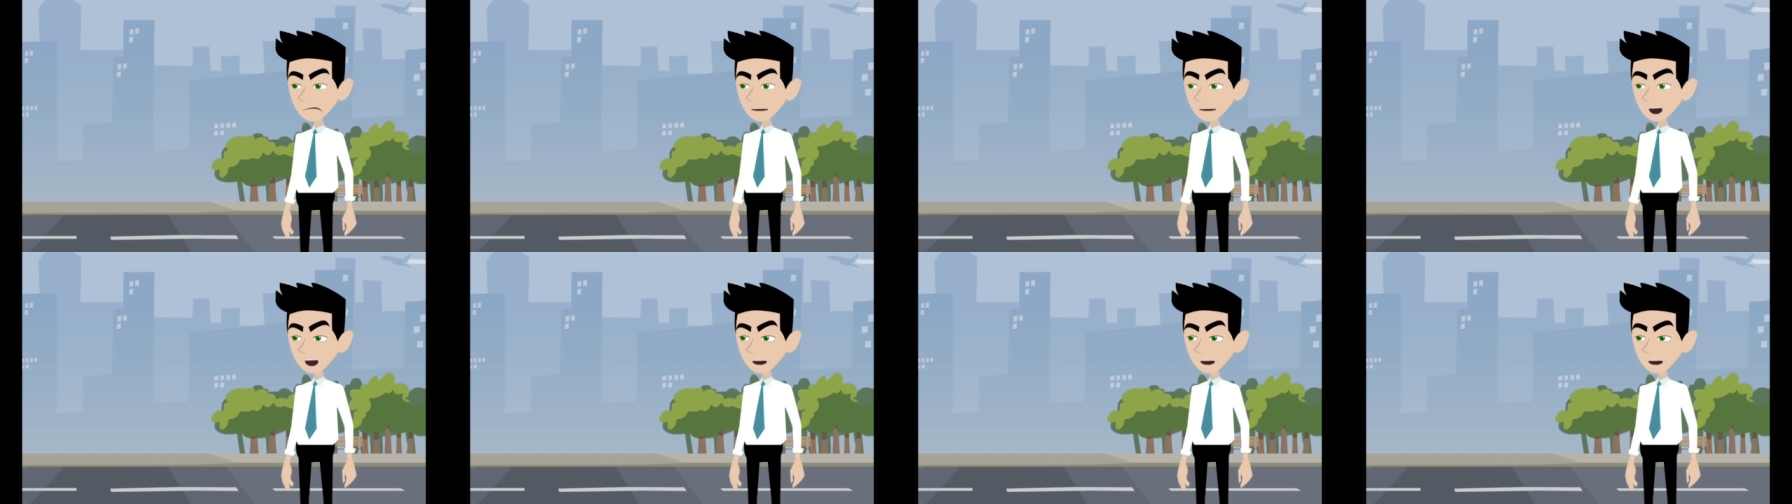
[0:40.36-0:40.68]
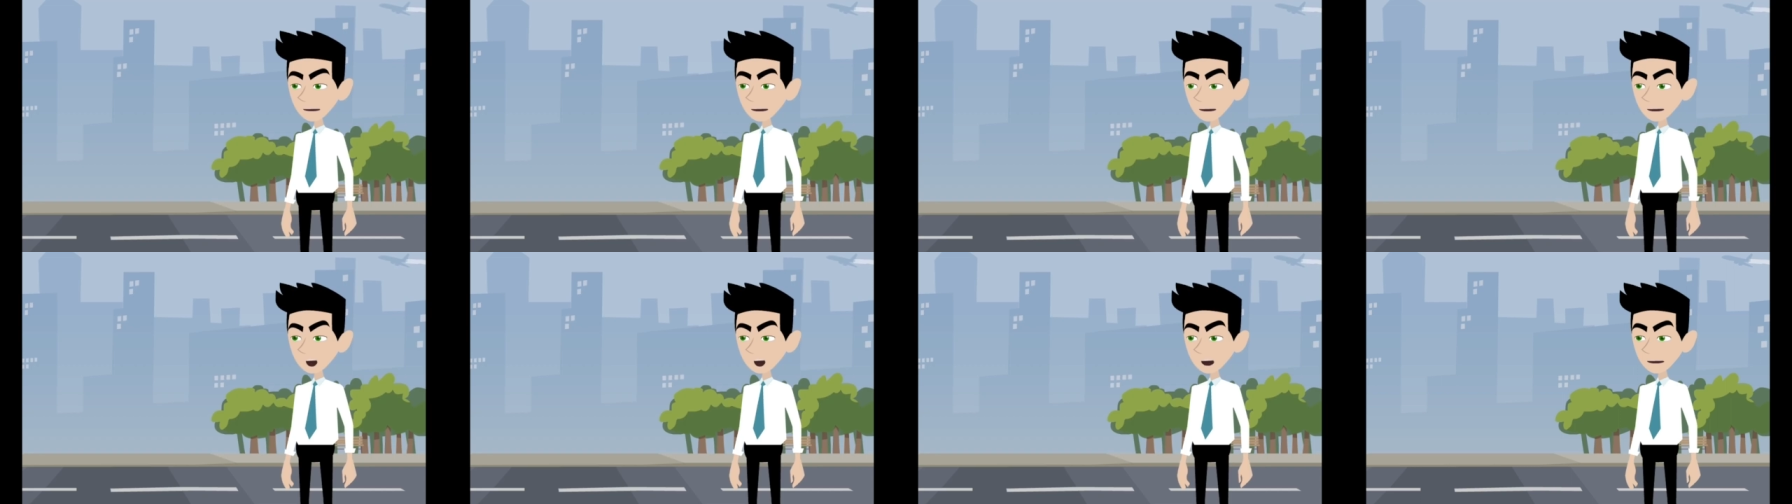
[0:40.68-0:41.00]
This
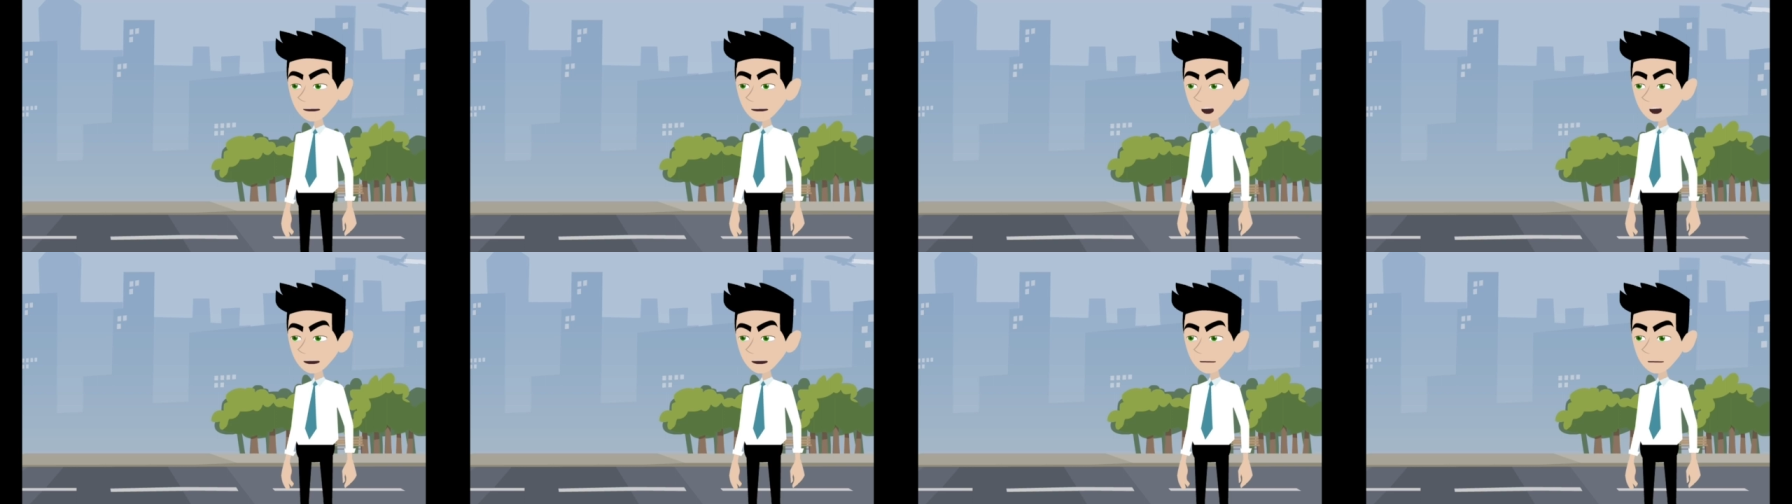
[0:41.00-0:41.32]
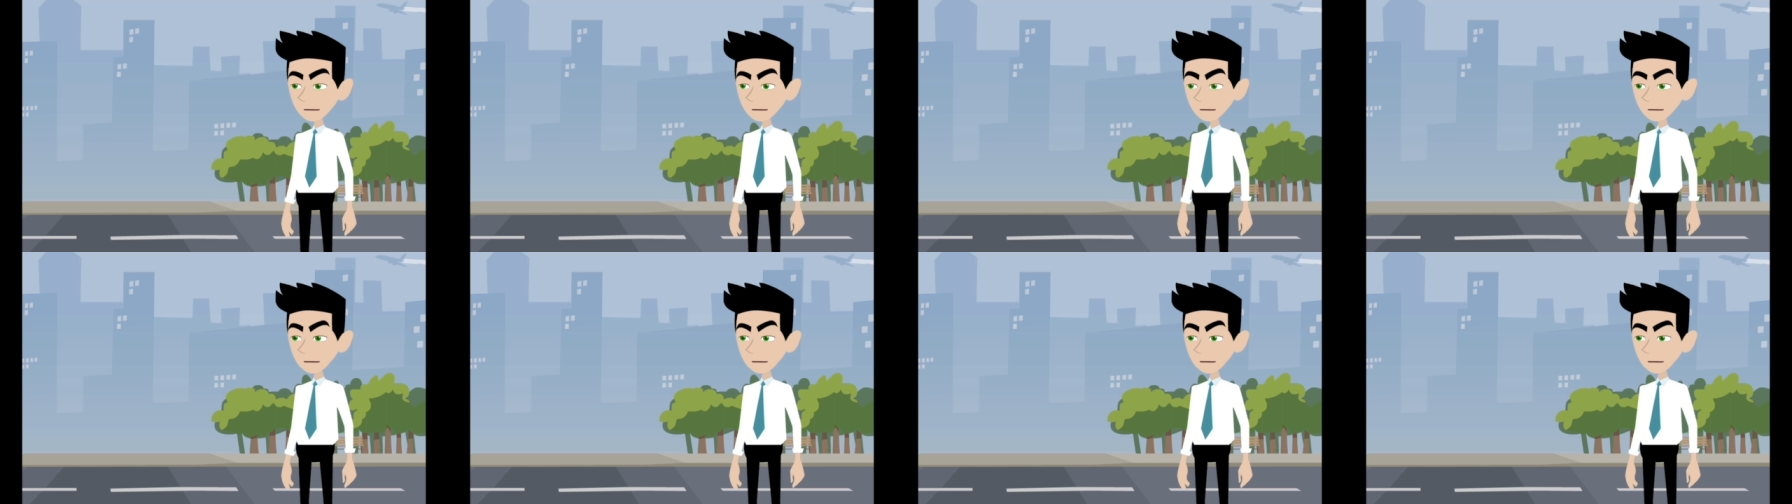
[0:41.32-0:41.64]
better work.
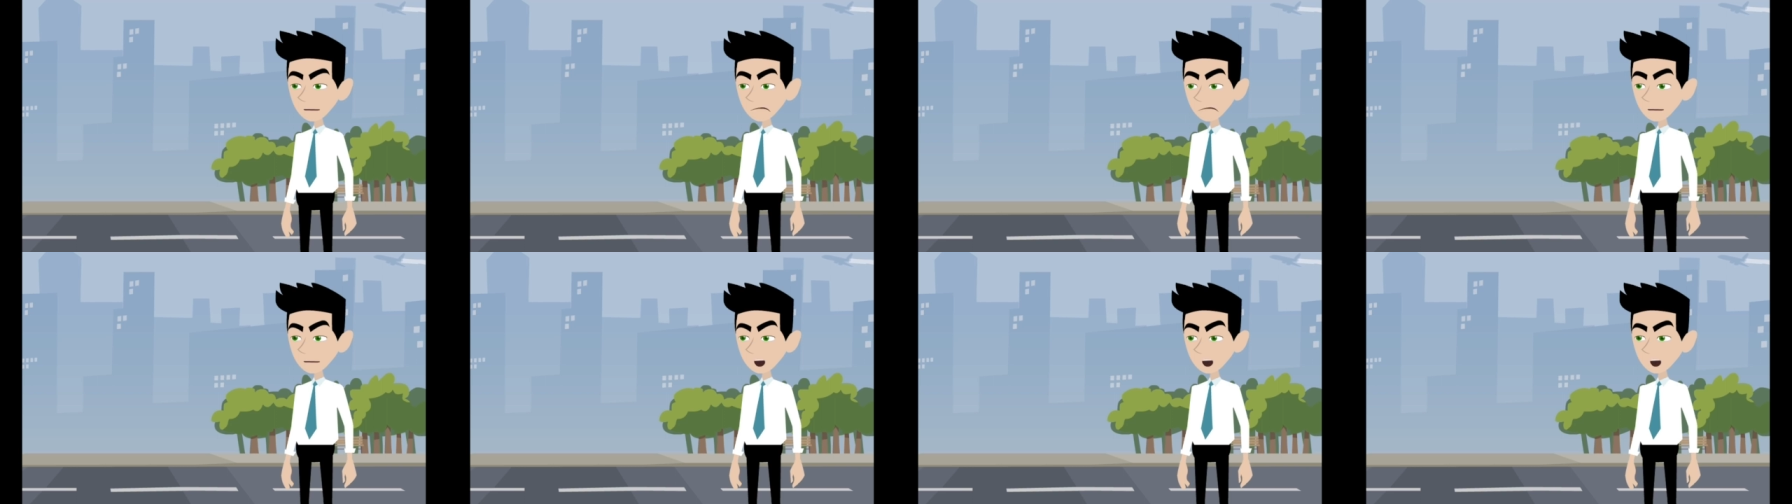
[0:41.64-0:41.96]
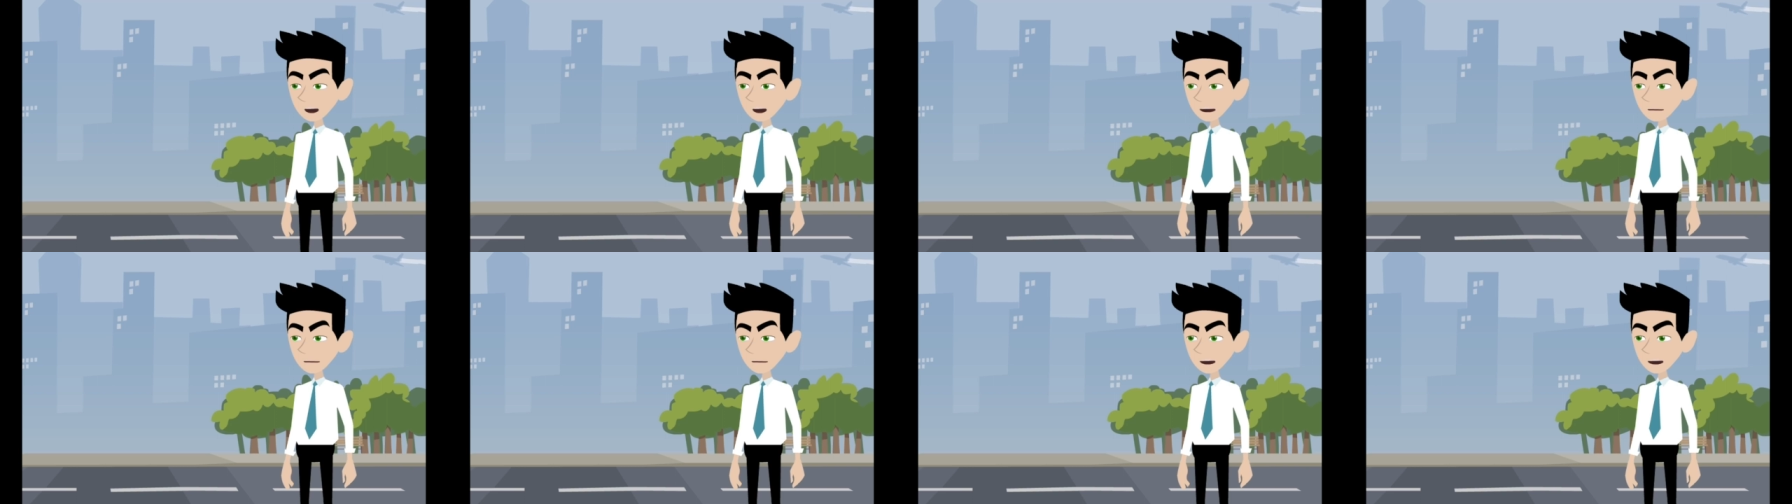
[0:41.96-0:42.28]

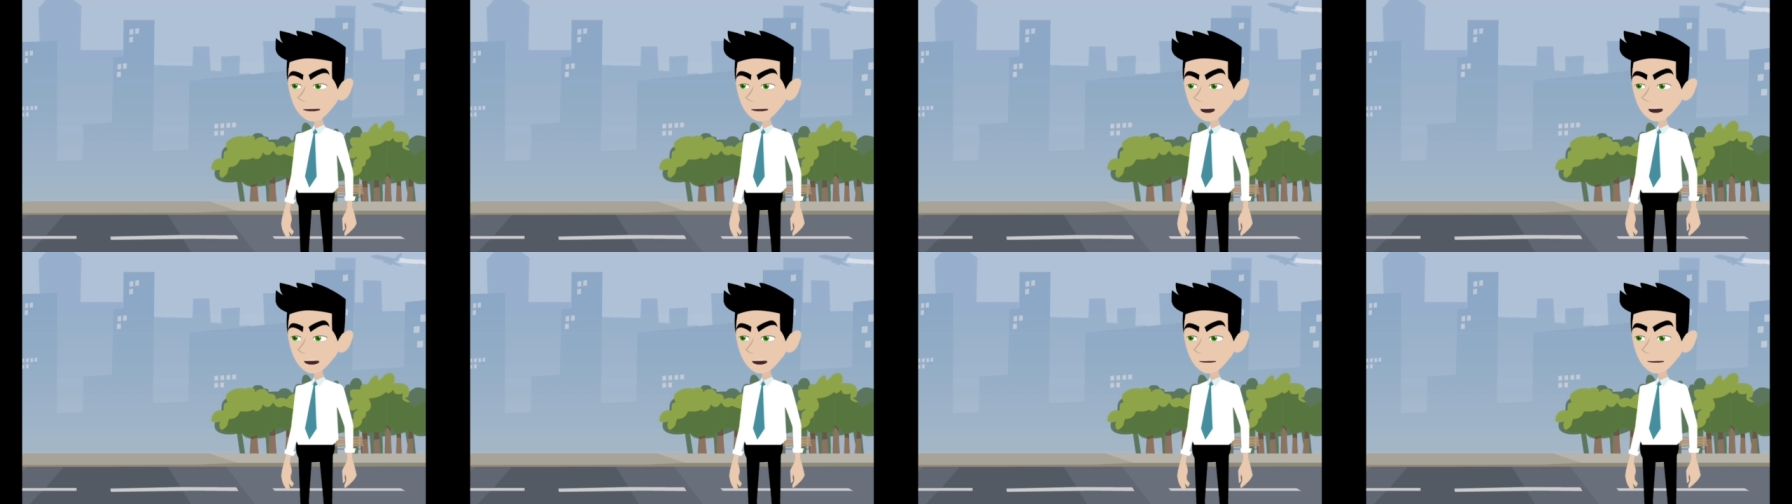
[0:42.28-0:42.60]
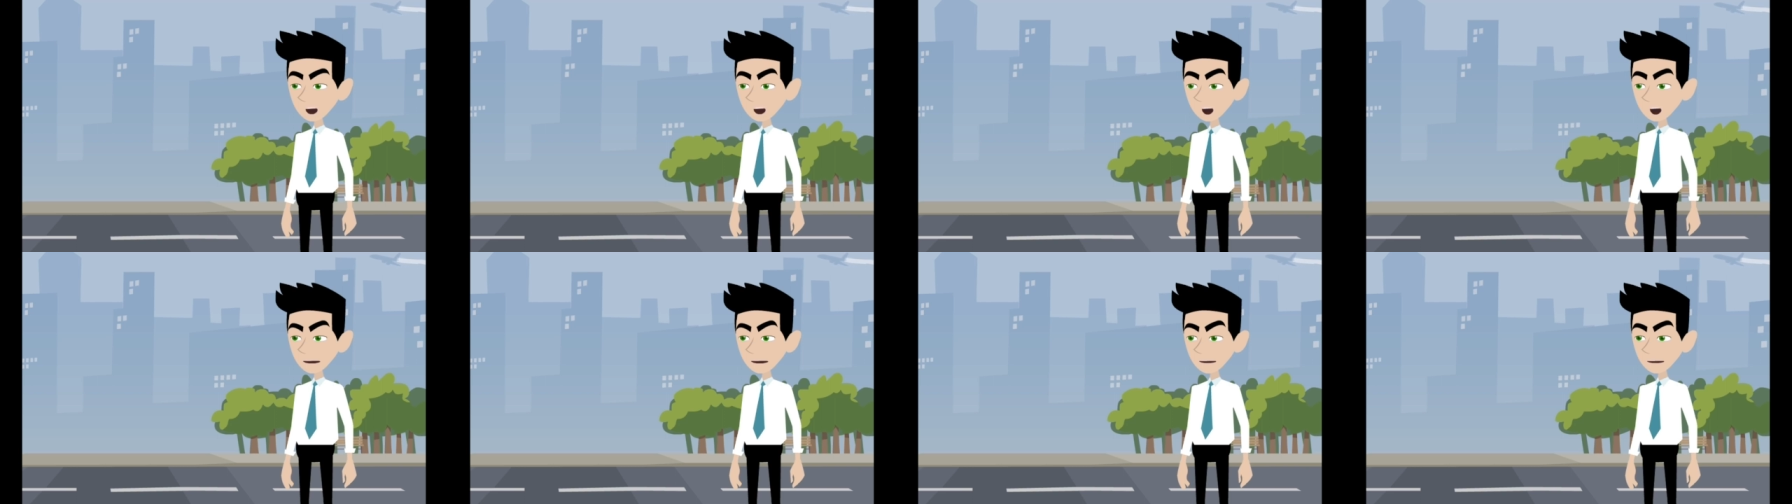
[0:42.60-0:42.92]
Here's the
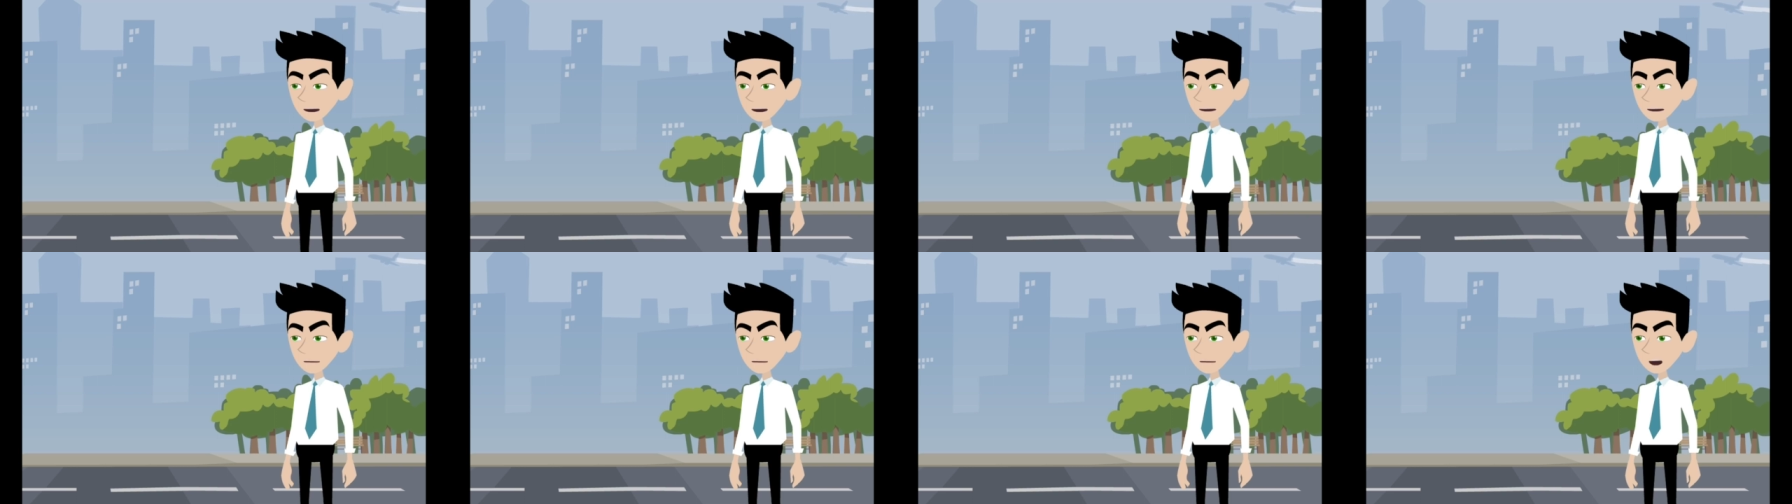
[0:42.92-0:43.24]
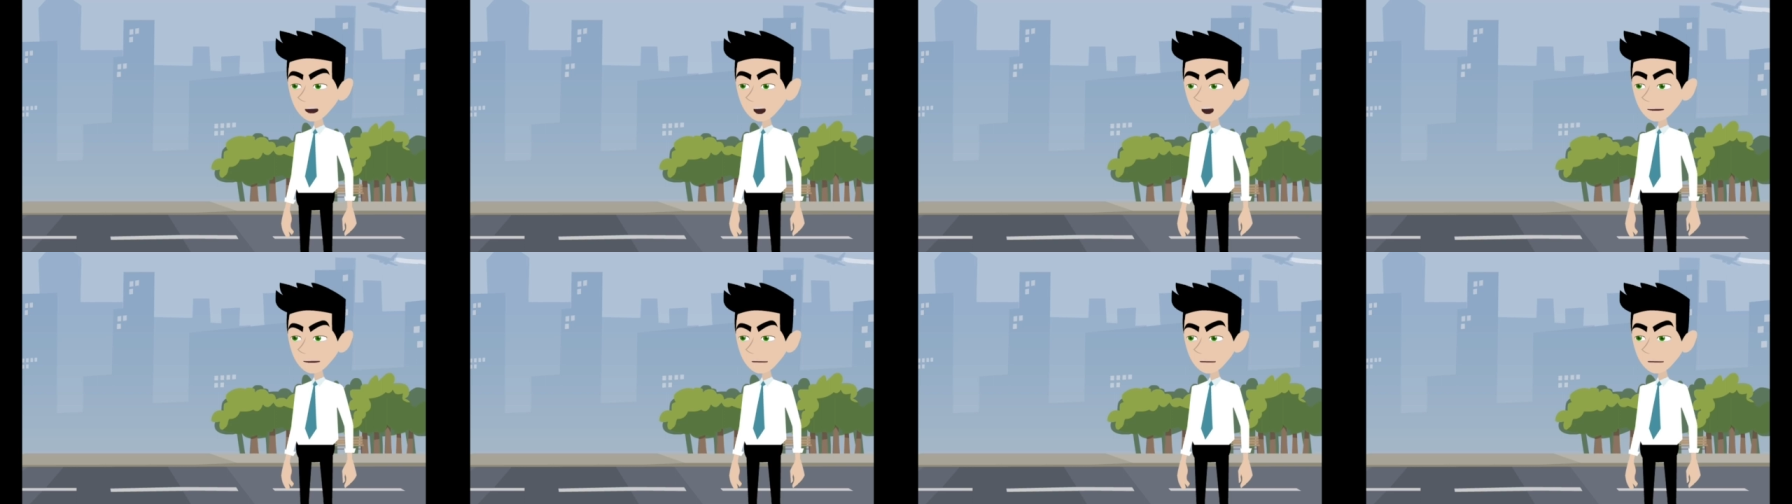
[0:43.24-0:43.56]
one-seated Jack
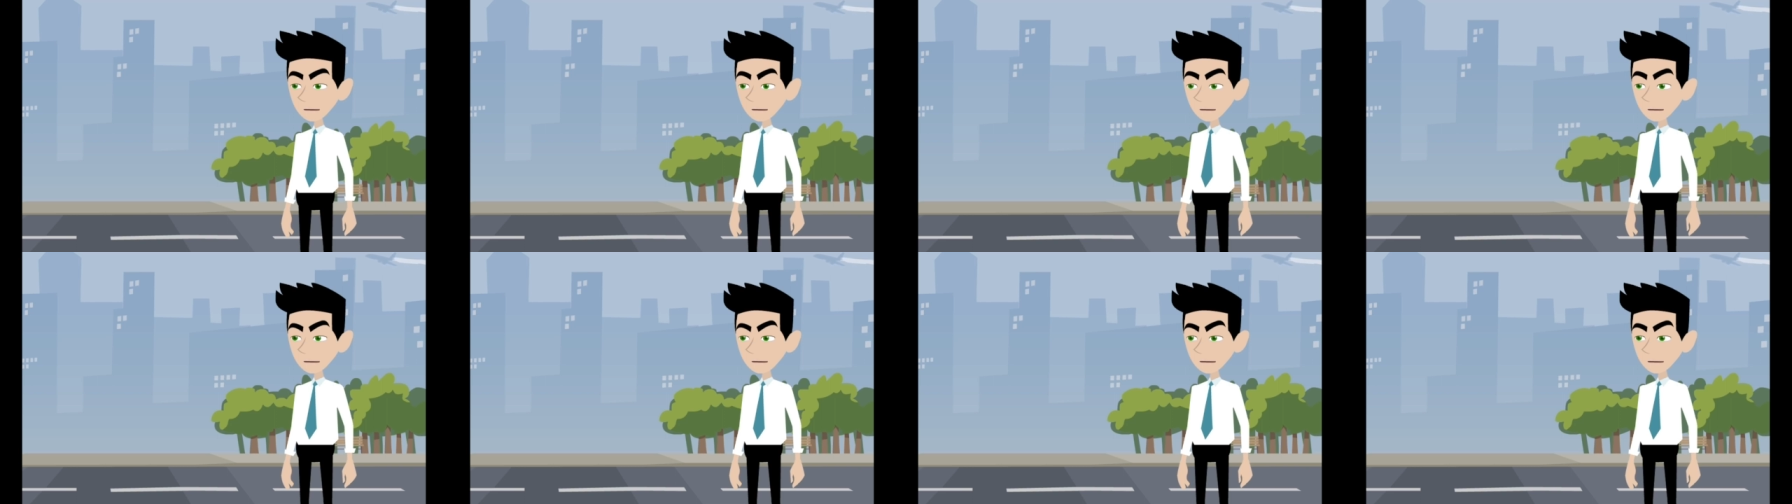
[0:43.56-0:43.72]
Jet.